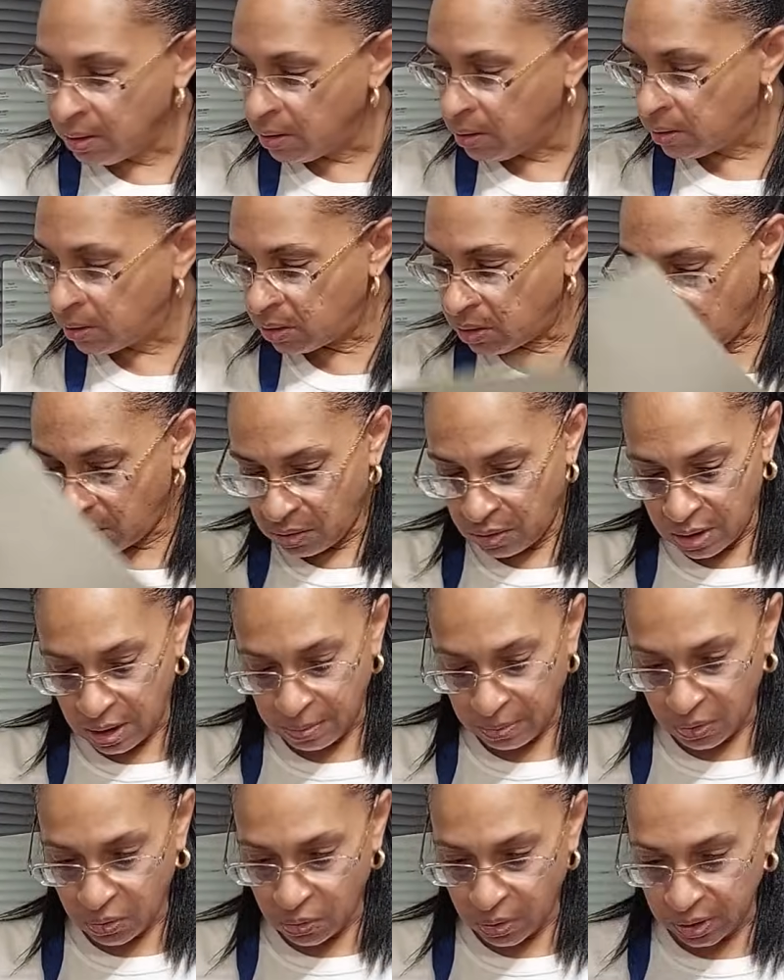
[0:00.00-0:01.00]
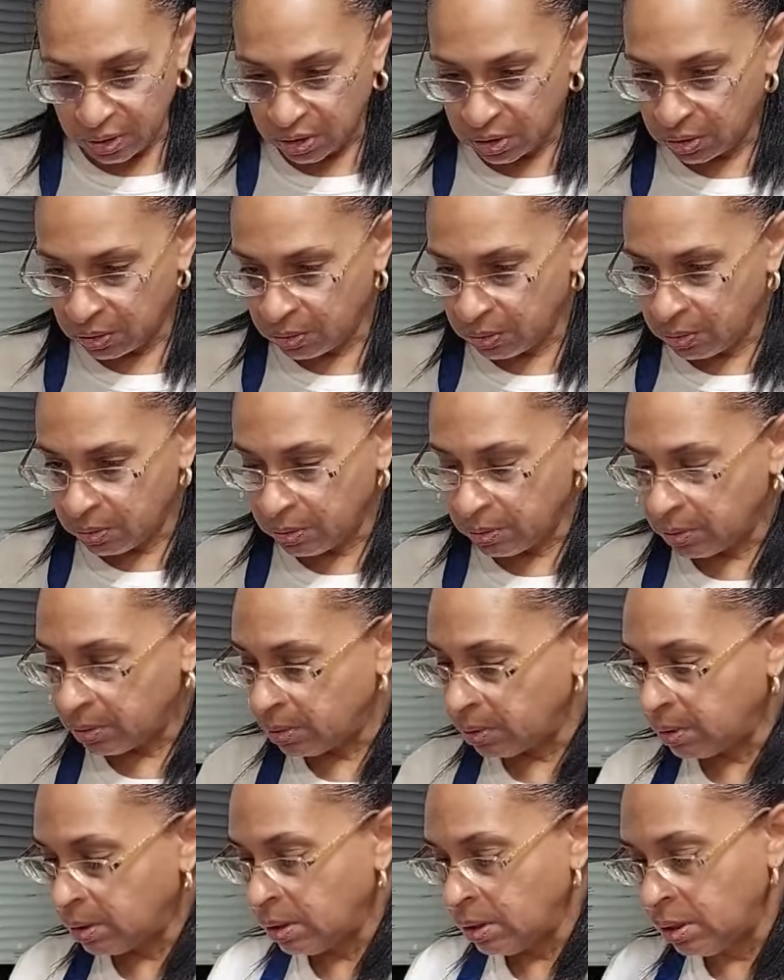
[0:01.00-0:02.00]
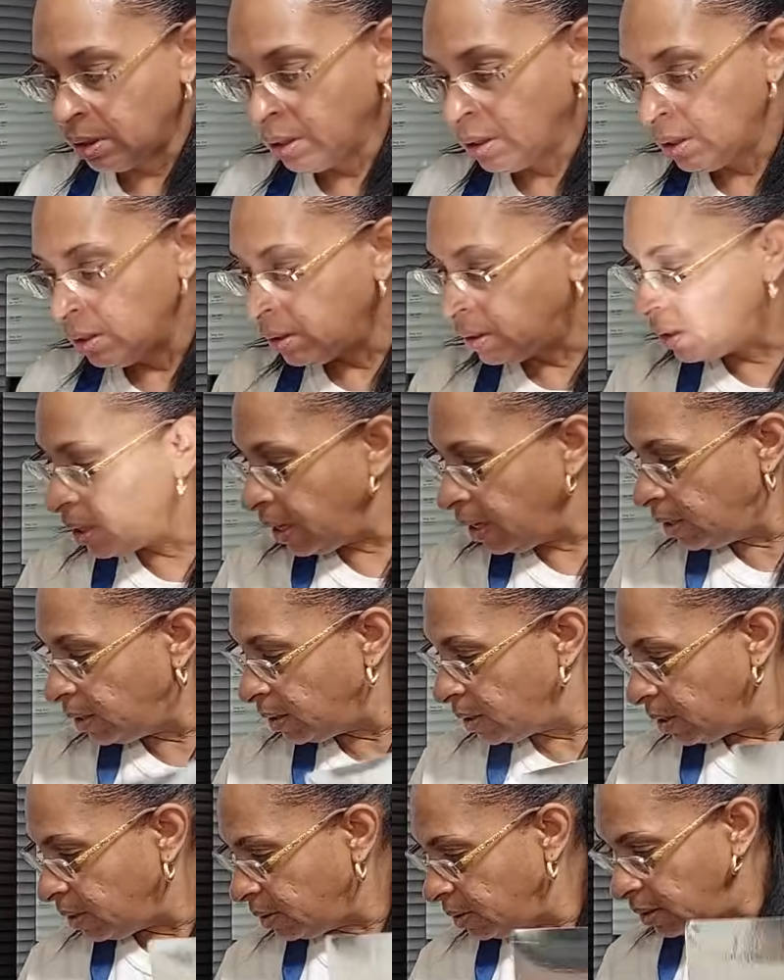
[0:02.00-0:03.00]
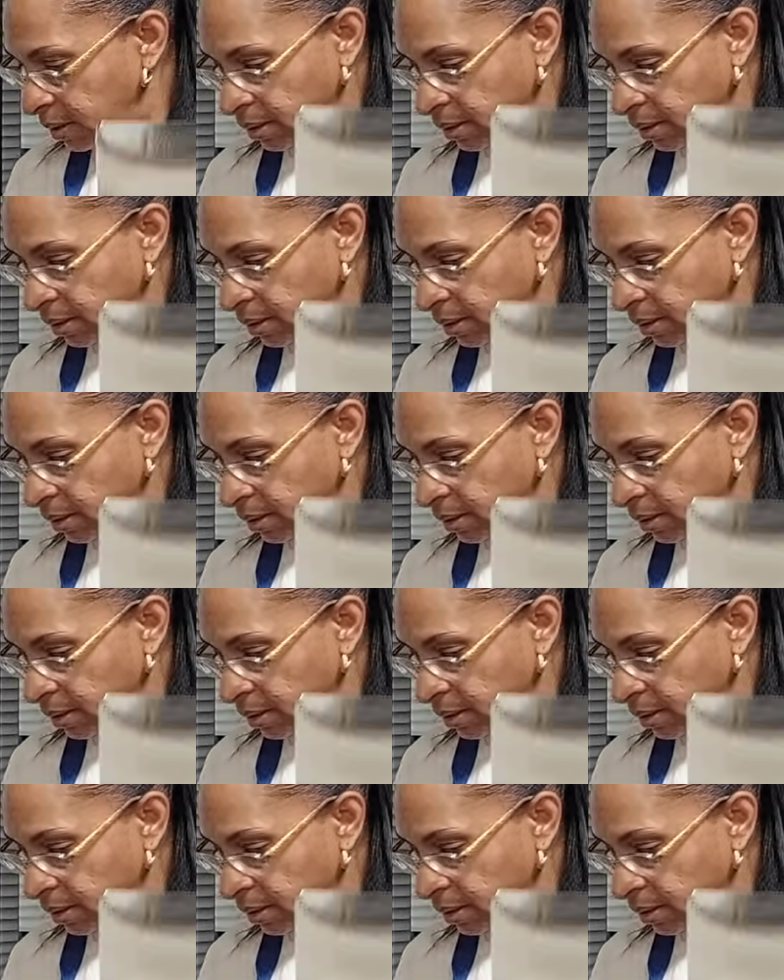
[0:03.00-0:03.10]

So I'm going to cut